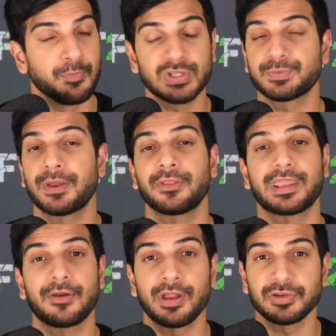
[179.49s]
Much better than
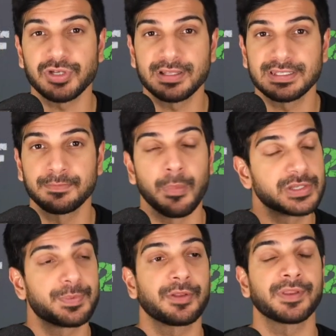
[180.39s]
Kerryon Johnson,
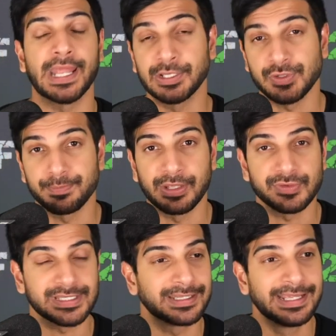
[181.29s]
much better than Adrian
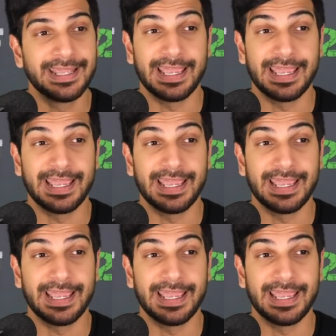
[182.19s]
Peterson.